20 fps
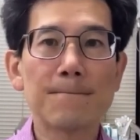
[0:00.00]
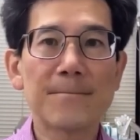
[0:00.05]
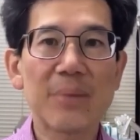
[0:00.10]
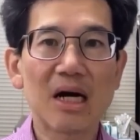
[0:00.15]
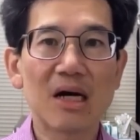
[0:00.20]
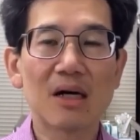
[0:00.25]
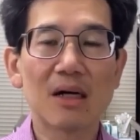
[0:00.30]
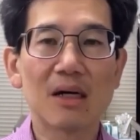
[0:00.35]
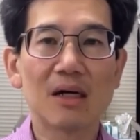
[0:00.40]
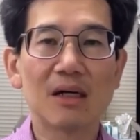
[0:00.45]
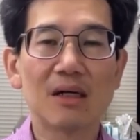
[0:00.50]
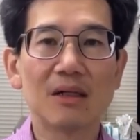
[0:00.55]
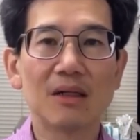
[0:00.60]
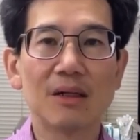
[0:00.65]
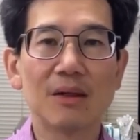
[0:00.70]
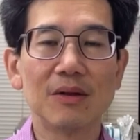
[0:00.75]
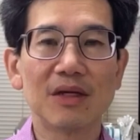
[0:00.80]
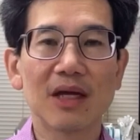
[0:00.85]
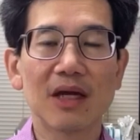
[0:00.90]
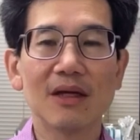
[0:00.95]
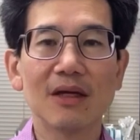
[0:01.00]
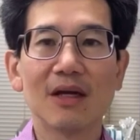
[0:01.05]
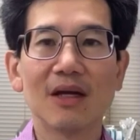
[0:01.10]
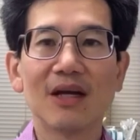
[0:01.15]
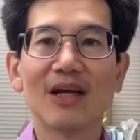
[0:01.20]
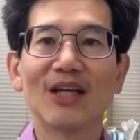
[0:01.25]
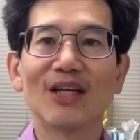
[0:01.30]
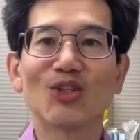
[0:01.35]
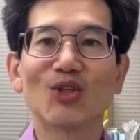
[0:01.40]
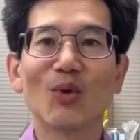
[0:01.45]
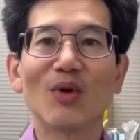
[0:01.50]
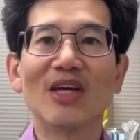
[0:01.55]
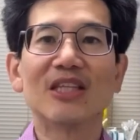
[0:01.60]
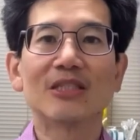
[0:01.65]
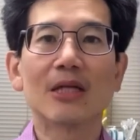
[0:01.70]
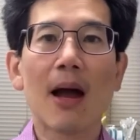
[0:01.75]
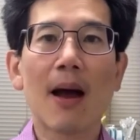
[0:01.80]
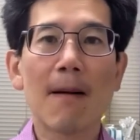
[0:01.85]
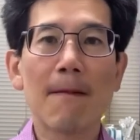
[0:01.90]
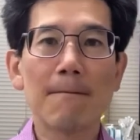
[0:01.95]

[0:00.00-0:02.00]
b. Okay, so it's